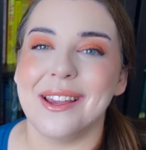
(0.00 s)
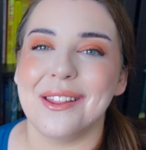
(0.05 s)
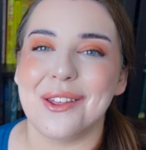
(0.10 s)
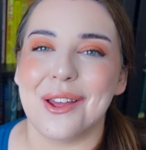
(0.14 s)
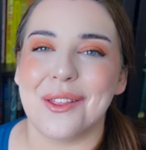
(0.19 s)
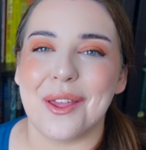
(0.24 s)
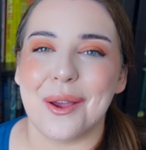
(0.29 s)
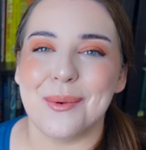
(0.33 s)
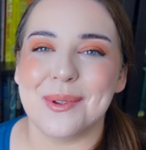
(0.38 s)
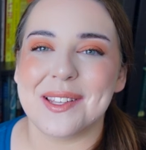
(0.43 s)
I
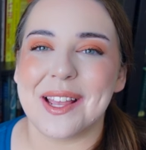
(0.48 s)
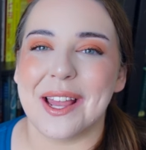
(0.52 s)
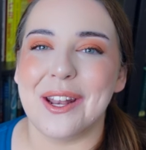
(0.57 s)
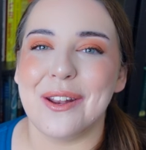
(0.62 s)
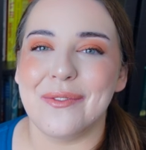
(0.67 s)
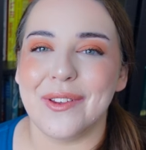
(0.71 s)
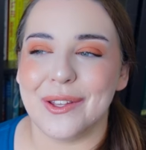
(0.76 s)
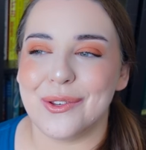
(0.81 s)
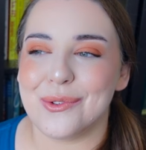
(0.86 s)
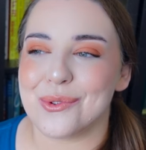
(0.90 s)
thought that was
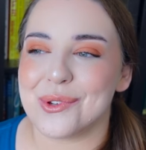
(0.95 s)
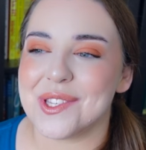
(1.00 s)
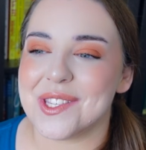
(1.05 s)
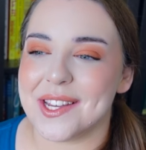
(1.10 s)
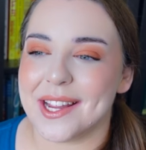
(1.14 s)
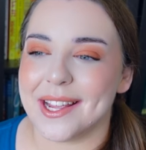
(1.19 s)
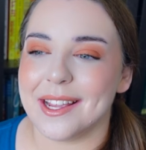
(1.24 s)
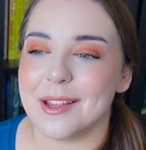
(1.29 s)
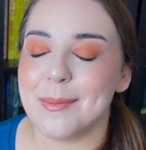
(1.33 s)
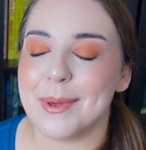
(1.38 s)
kind of
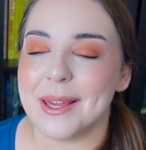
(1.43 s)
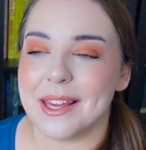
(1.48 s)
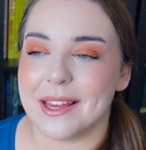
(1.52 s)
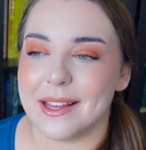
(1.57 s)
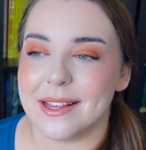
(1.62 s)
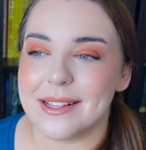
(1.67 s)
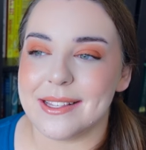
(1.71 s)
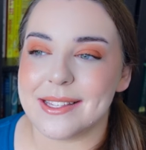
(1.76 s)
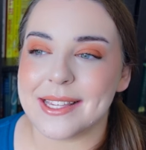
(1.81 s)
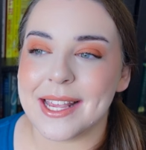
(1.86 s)
interesting
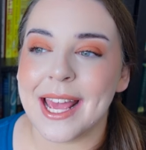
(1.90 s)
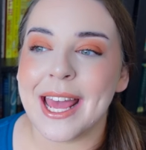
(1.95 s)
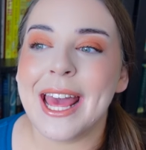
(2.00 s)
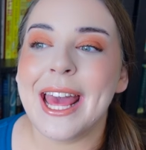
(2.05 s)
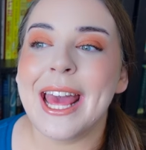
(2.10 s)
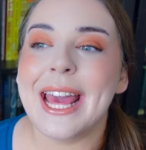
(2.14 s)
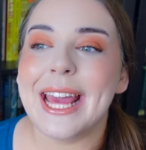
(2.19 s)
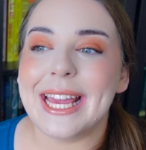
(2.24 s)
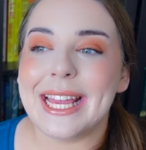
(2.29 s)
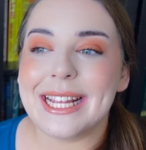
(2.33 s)
because
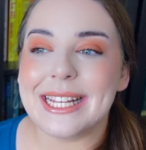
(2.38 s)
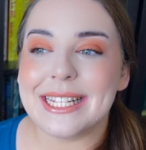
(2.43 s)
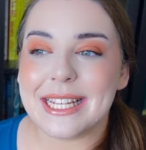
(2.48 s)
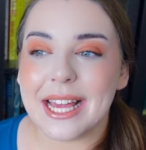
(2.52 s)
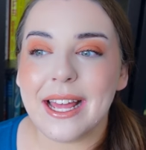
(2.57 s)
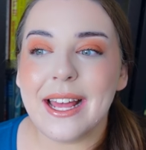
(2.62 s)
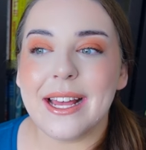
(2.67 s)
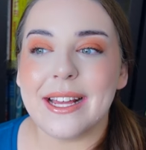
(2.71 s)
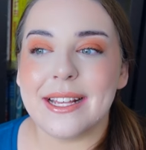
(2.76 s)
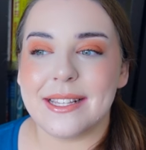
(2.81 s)
he
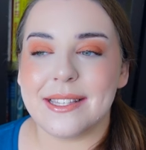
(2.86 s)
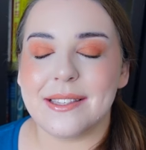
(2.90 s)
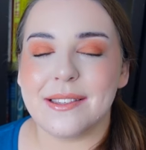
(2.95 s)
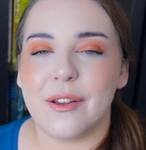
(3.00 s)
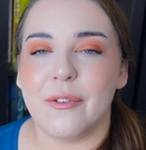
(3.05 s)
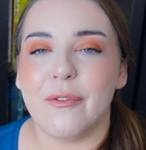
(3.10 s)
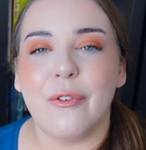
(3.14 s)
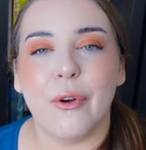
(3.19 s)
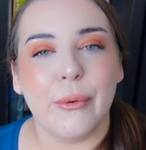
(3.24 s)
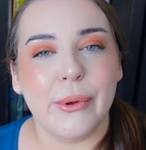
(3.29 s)

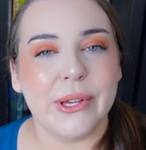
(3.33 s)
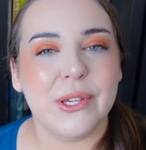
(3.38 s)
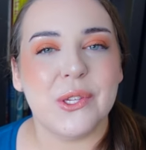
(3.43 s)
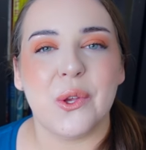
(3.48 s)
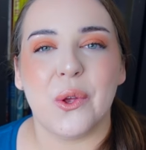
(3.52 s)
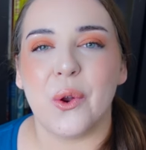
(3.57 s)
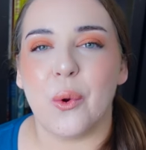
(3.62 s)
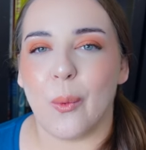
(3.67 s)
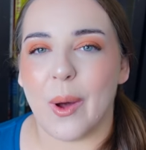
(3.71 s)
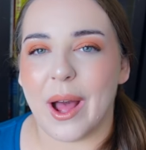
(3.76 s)
does focus
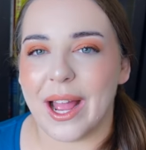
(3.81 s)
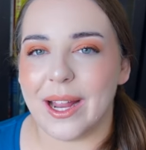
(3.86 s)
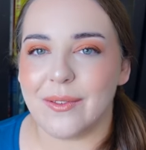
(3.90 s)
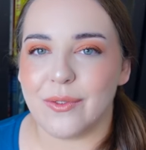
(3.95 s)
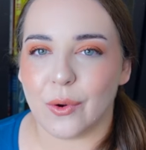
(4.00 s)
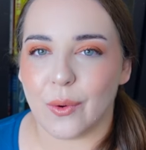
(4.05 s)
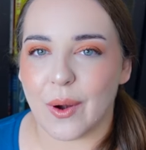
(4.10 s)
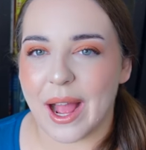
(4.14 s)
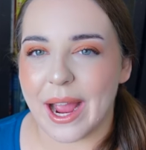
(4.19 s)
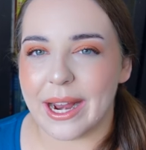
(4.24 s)
on a wide
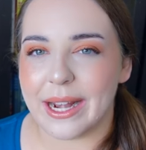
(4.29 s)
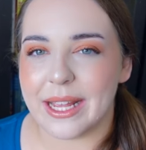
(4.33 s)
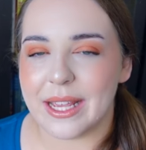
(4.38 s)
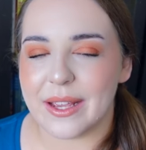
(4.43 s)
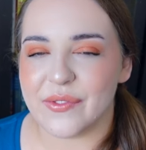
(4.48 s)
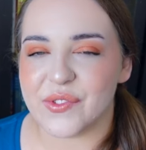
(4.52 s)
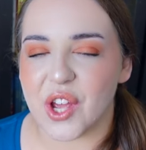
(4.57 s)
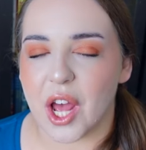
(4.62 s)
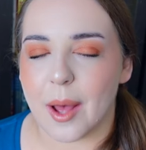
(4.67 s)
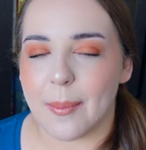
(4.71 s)
variety
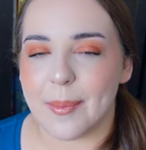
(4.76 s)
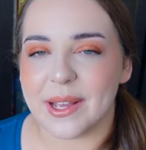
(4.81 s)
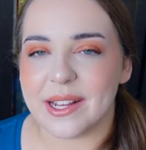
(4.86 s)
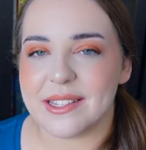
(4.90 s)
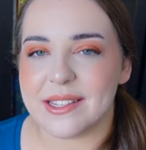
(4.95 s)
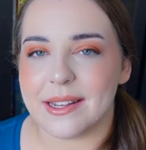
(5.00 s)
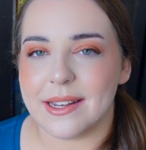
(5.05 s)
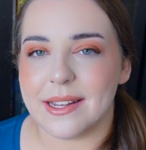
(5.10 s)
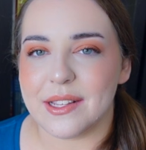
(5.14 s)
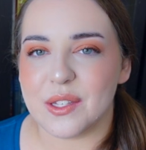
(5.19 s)
of
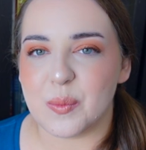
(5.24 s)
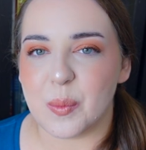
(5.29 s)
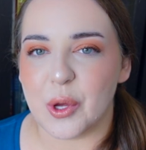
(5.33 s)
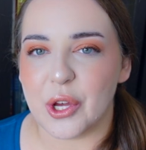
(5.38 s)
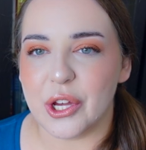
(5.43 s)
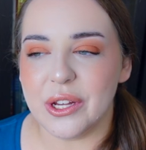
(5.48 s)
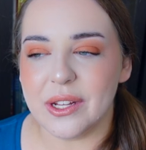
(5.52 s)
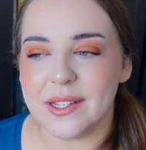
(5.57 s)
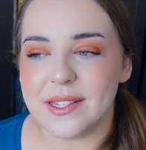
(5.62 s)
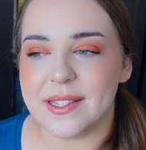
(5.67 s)
topics in his
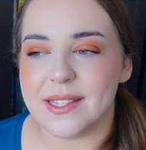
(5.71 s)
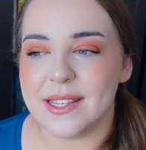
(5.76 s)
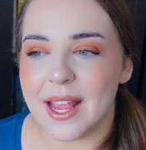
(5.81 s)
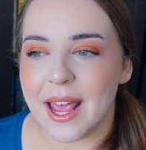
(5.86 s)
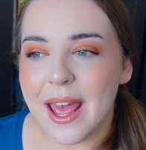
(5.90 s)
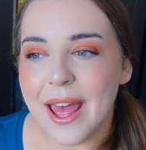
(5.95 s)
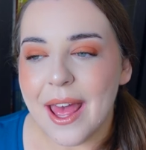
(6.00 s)
books,